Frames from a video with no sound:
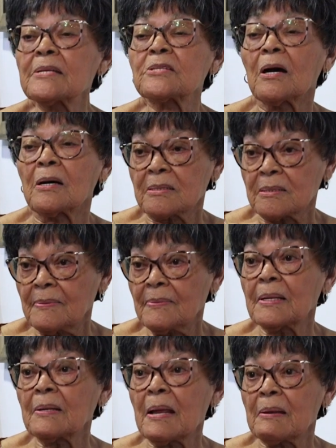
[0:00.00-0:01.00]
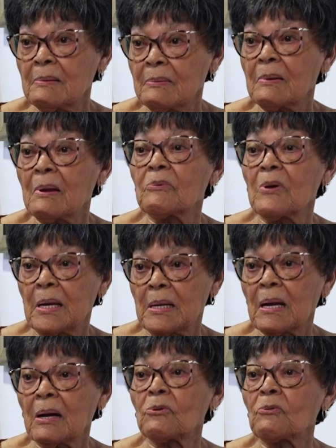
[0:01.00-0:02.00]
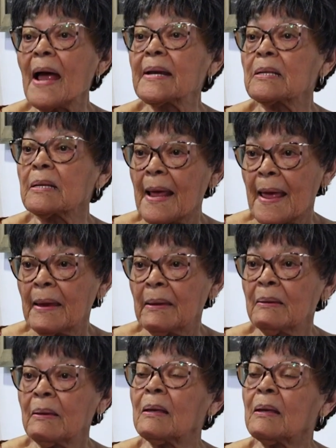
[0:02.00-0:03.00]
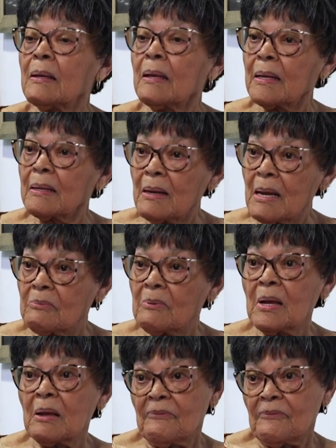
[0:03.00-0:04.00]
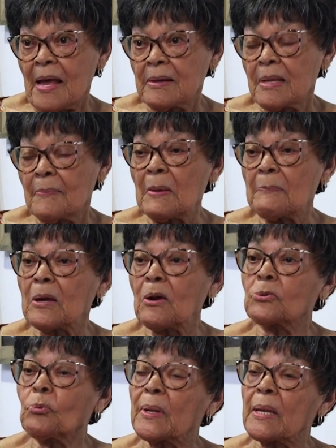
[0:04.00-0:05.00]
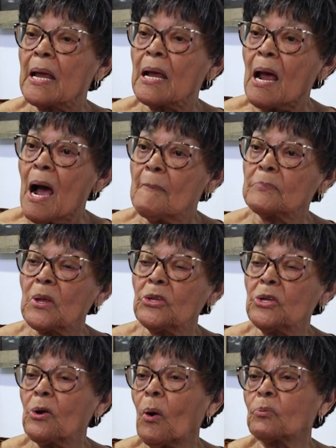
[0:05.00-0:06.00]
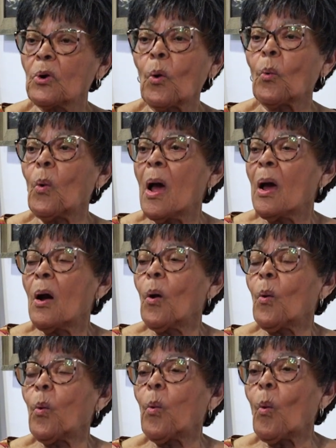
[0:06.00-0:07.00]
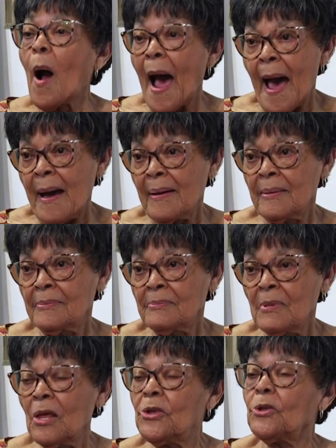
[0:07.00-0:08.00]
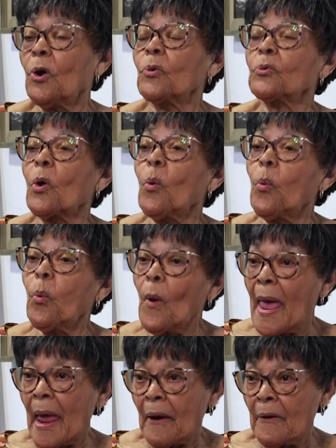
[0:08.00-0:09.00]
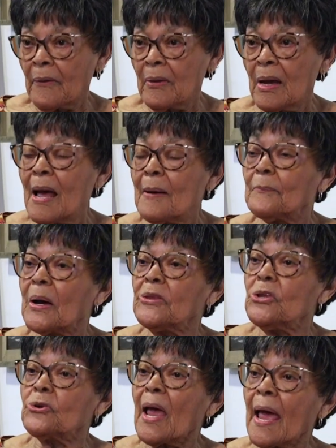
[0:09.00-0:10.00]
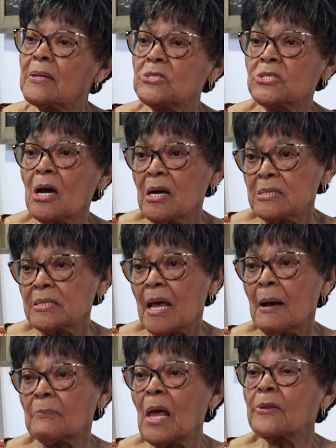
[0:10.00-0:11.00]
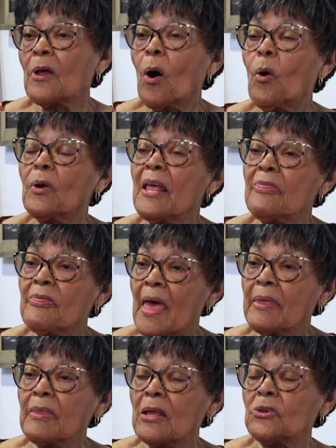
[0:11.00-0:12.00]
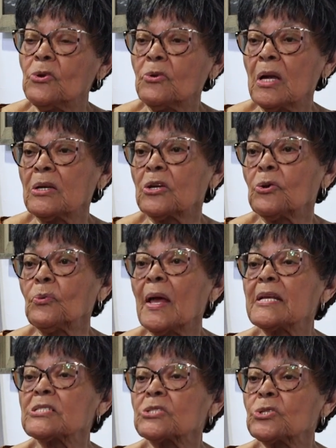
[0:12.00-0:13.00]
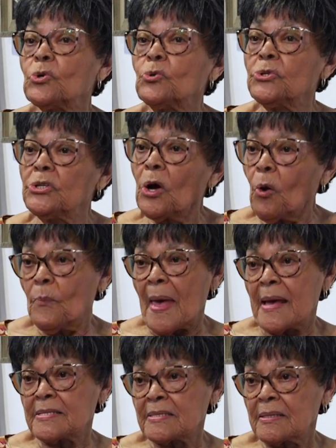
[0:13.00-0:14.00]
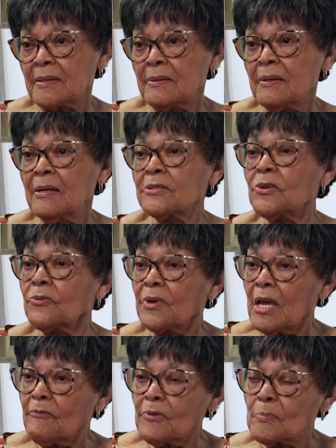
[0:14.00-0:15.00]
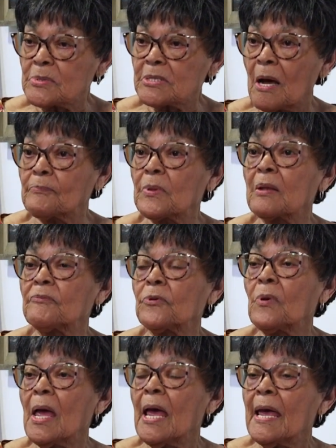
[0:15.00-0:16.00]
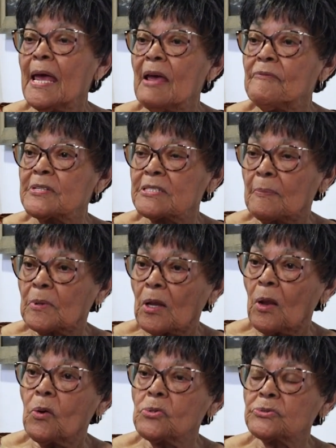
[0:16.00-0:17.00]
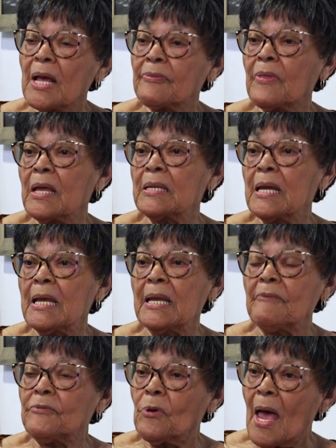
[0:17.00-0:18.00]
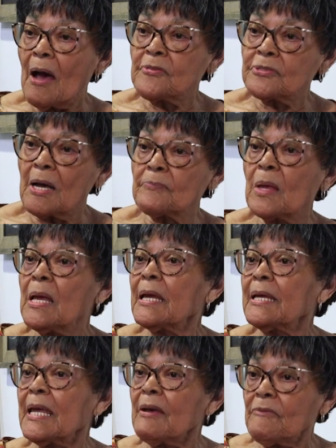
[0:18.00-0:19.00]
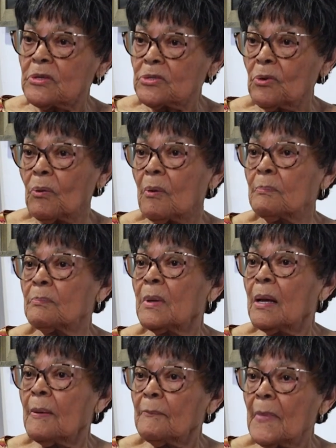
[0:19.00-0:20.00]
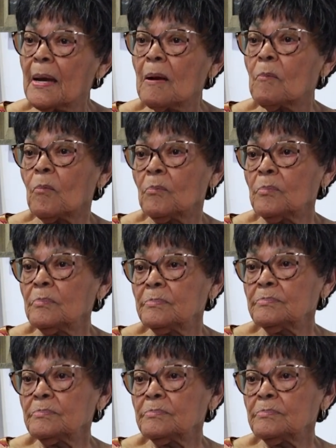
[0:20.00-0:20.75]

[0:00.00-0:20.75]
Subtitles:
It does. It really does. Right today, it affected me, because when they come to you, don't know why, you don't know where, but you can't judge them. The only thing that you can do is do your best to give them something. If it's some clothes that they need, if you have something, give it to them. Make them